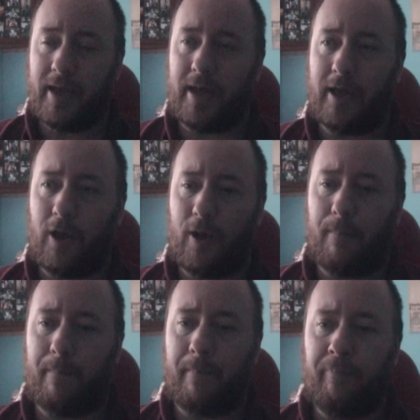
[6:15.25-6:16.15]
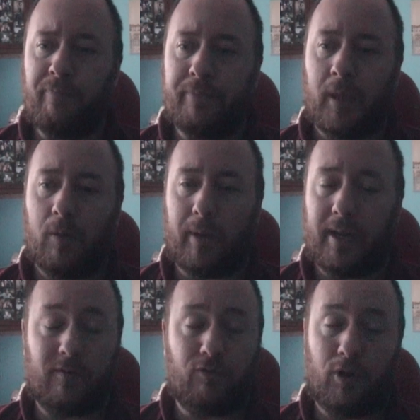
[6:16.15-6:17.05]
When
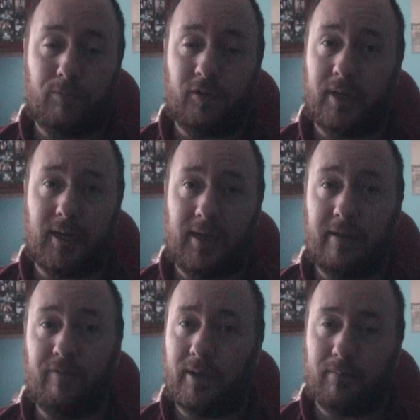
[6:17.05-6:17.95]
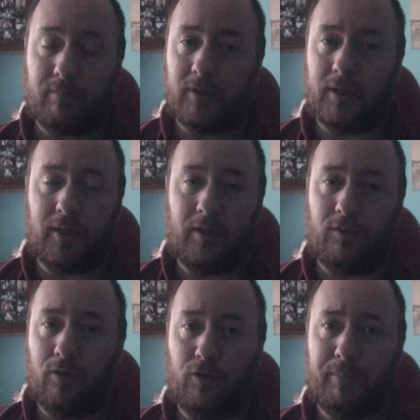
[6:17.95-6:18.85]
that drops, I'm going to leave it as
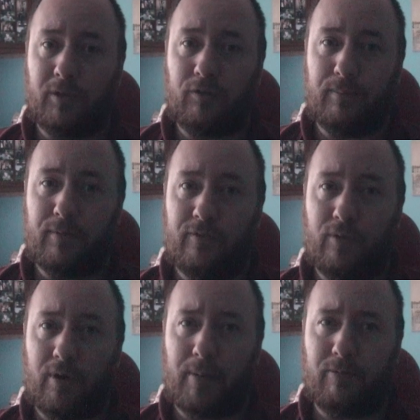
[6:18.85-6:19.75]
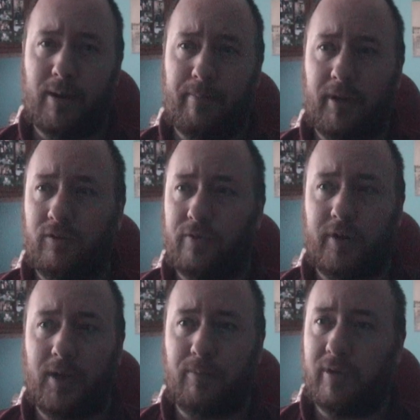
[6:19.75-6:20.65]
long as possible before I upgrade, because if
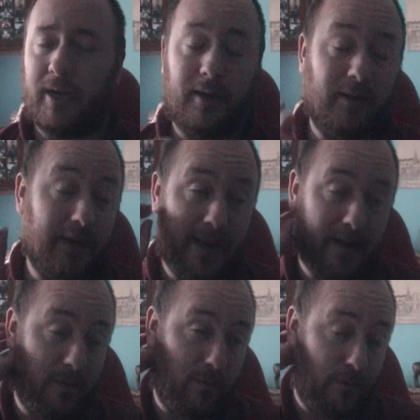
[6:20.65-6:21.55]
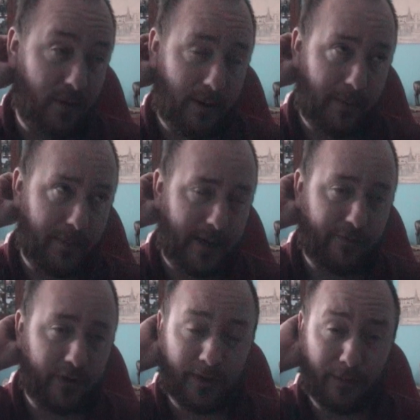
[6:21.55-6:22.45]
I upgrade now, I mean, when it
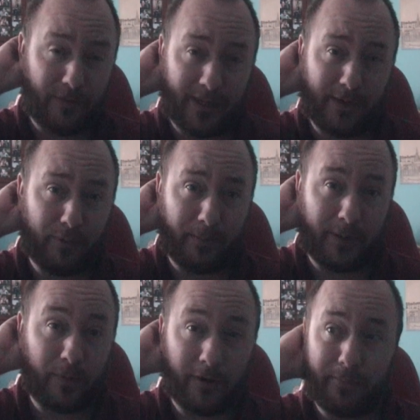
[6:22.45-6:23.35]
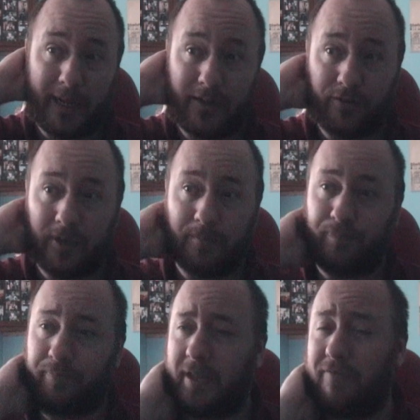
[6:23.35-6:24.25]
first comes out, they probably wouldn't have patched it,
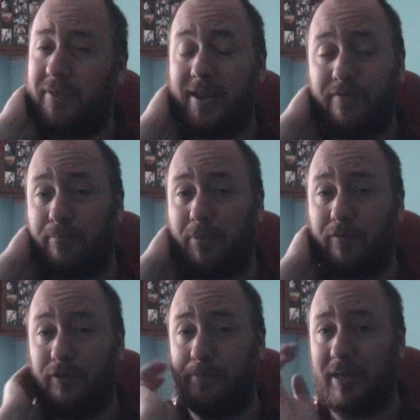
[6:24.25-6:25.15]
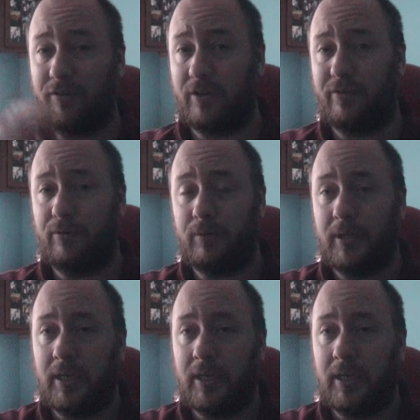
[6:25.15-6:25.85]
if they even bothered to patch it at all.